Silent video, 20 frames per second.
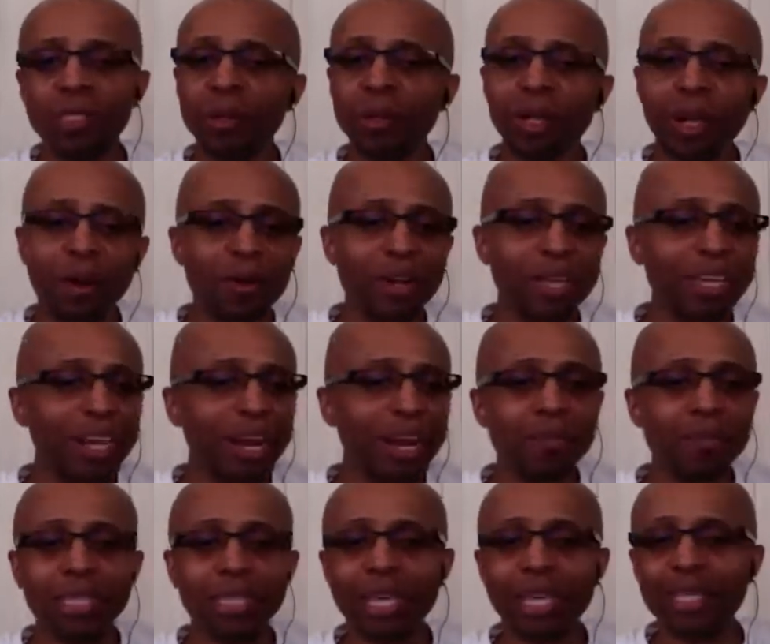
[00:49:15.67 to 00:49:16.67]
I was still learning
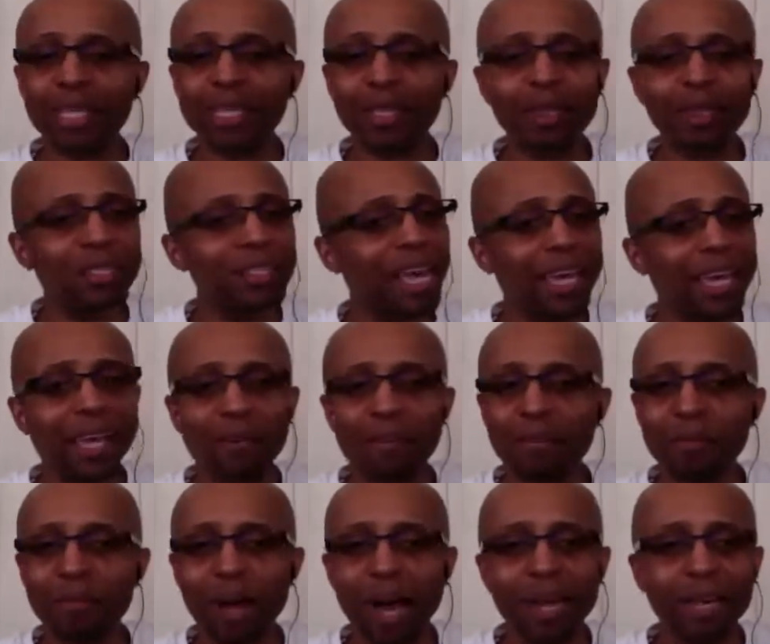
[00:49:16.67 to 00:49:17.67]
and everything, just like
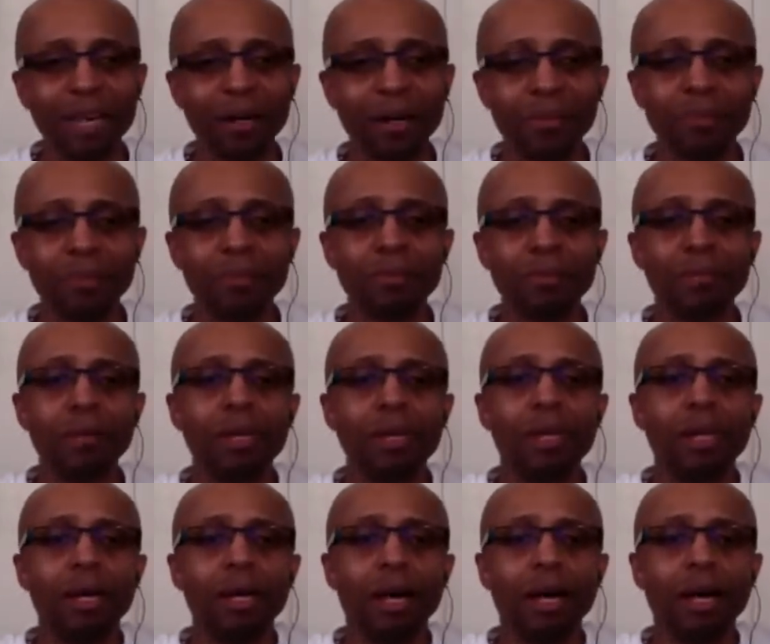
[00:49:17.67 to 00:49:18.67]
everybody else.
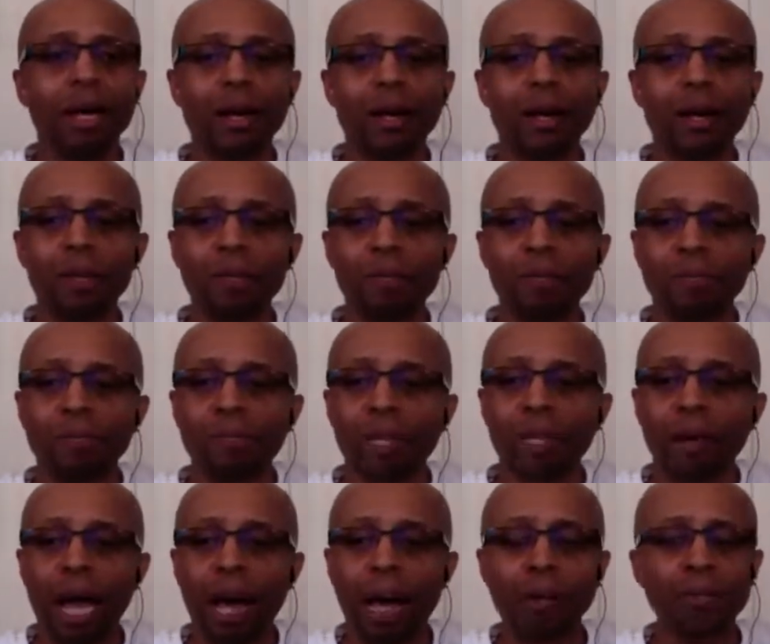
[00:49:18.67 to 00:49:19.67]

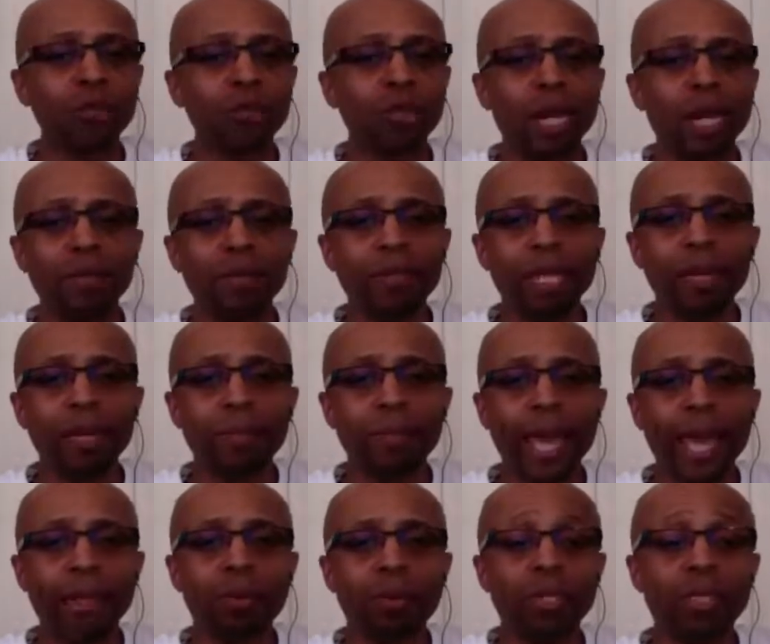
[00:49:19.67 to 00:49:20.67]
I was doing everything
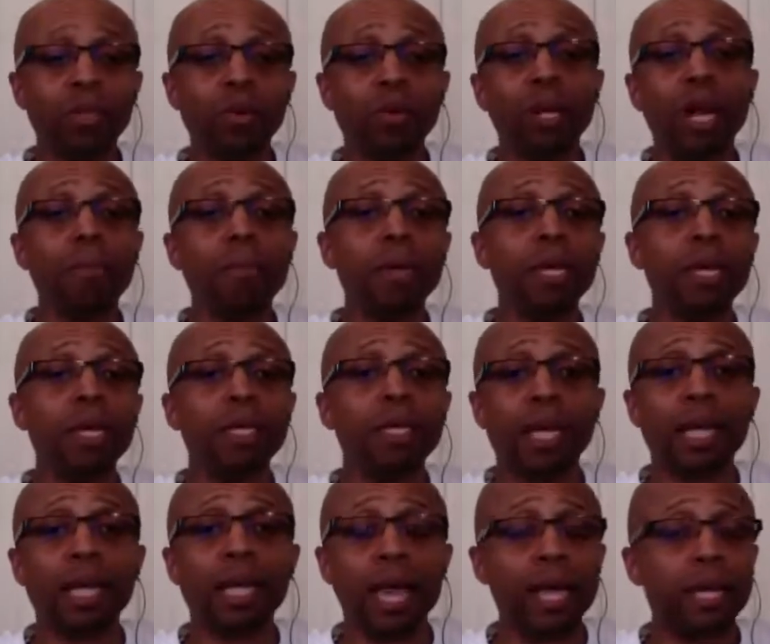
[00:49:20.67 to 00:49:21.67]
manually. So what I
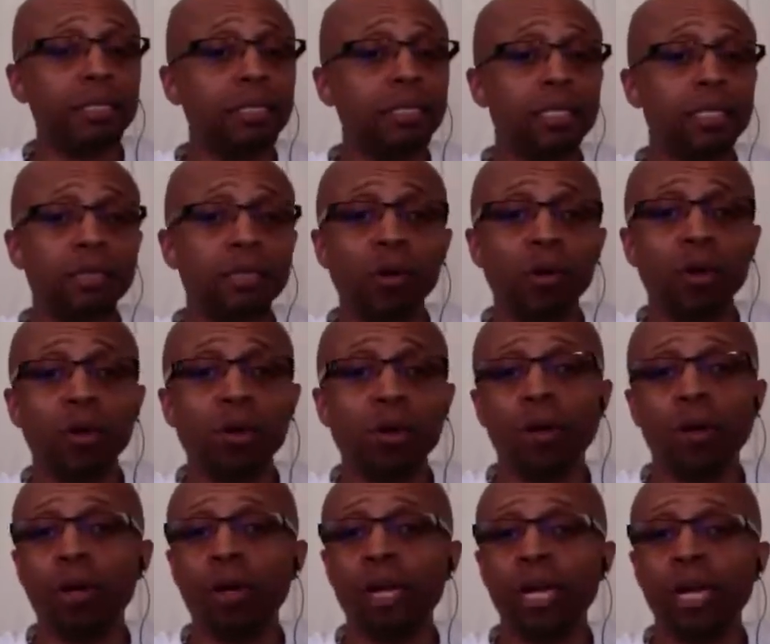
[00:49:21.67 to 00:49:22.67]
mean is I had a system
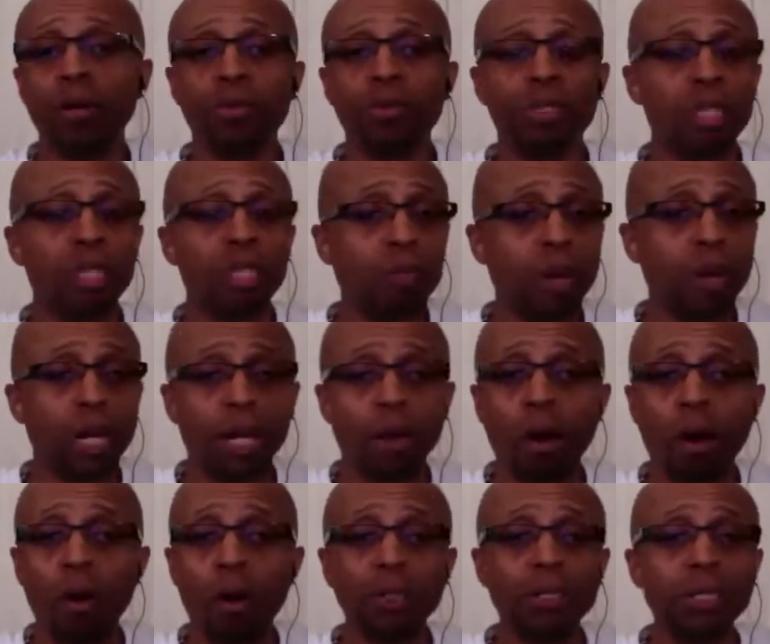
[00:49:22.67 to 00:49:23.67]
going on, and it was
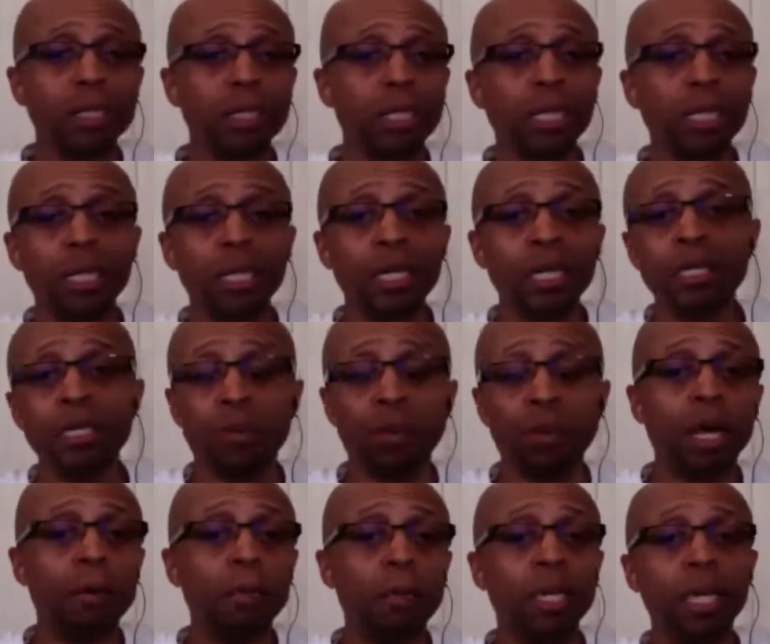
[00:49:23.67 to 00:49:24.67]
generating all these
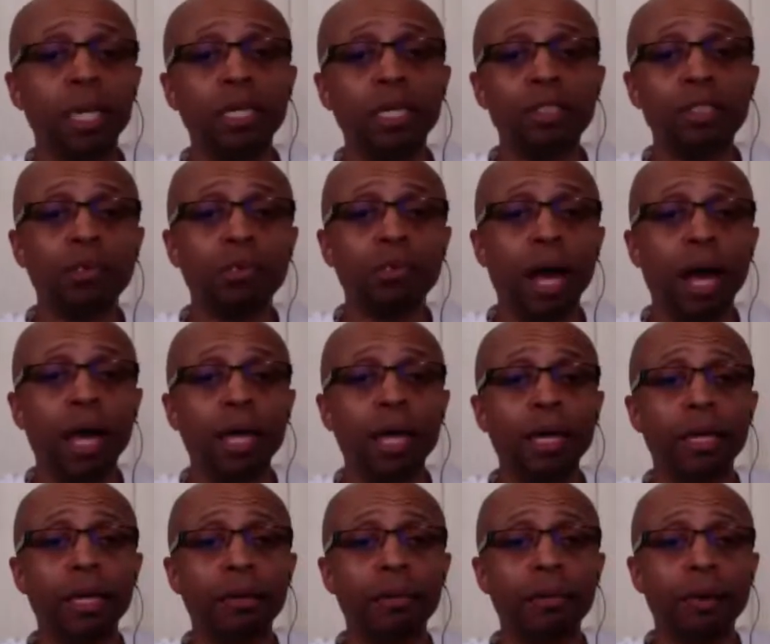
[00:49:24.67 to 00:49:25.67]
leads that were coming into
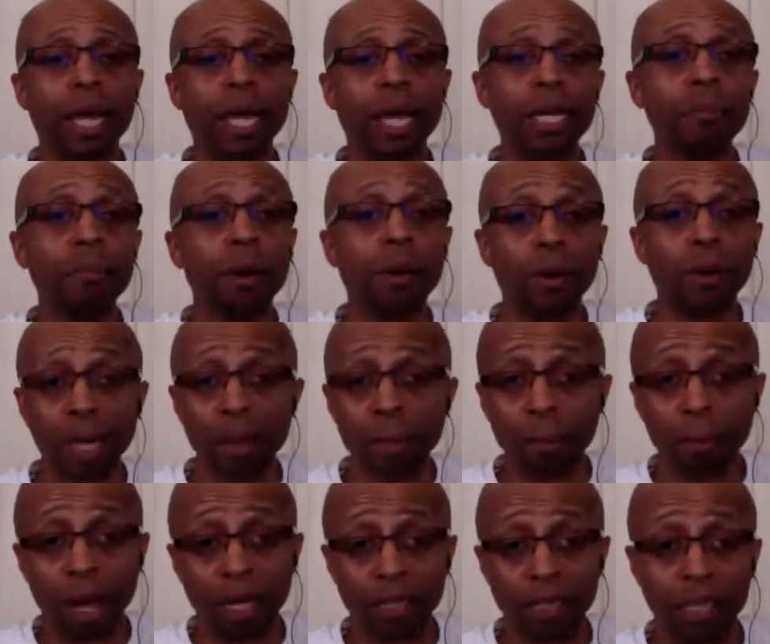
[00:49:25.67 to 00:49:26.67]
my
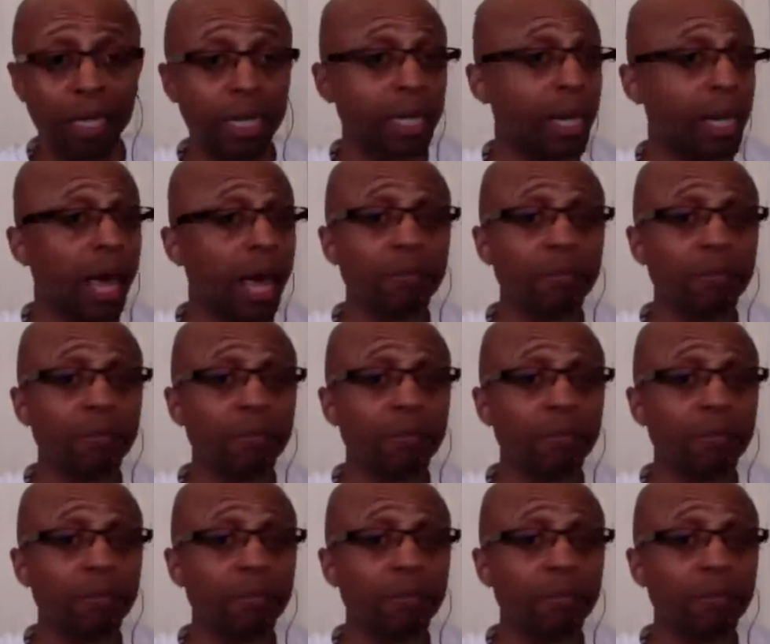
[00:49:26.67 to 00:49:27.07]
email inbox.